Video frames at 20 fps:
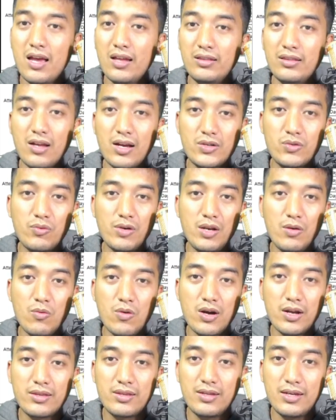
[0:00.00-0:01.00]
Not really
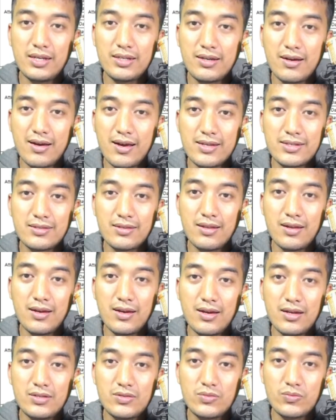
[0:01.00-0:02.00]
worth it, guys.
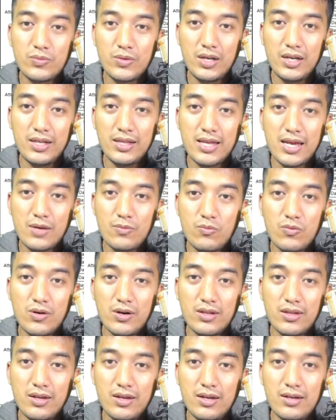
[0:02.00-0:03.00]
Not really that
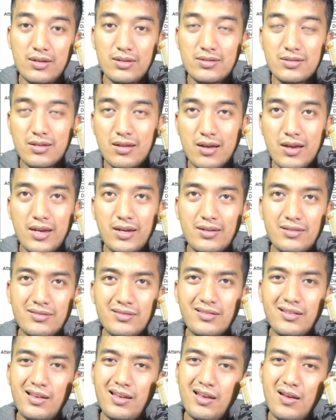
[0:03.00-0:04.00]
worth it. It's like
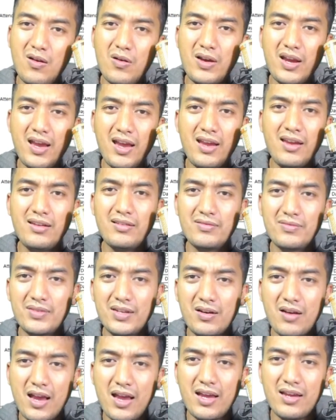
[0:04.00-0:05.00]
okay,
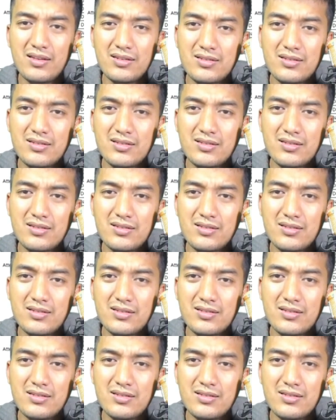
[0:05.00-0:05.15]
okay.